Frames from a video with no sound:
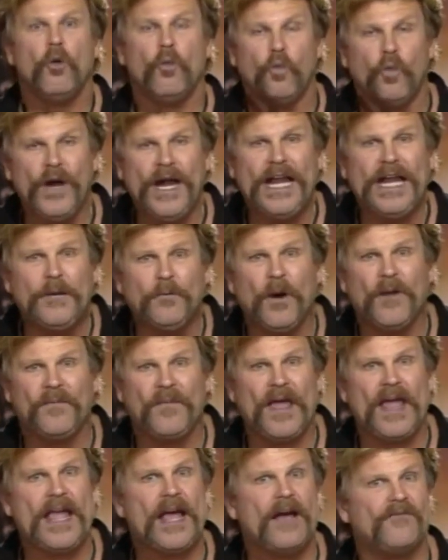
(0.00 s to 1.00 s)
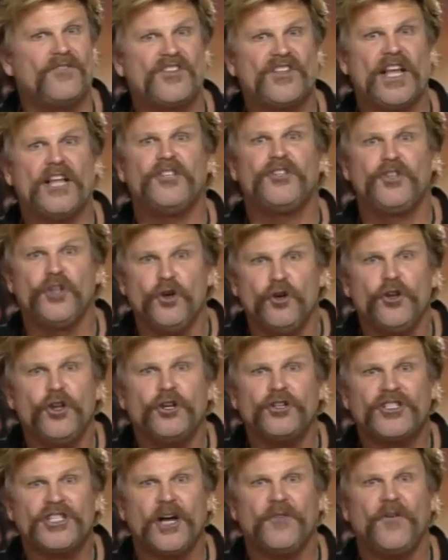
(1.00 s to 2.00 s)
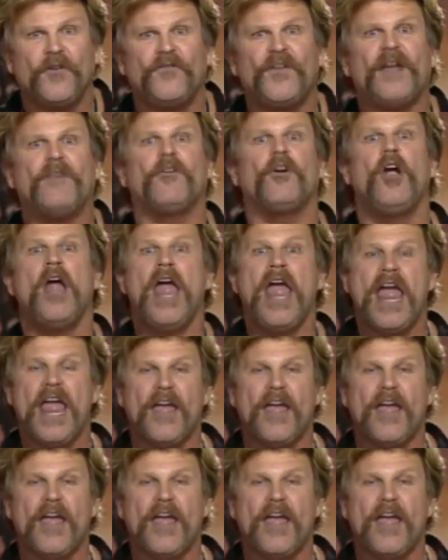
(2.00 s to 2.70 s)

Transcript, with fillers: Read what they have said. Do yourself a favor.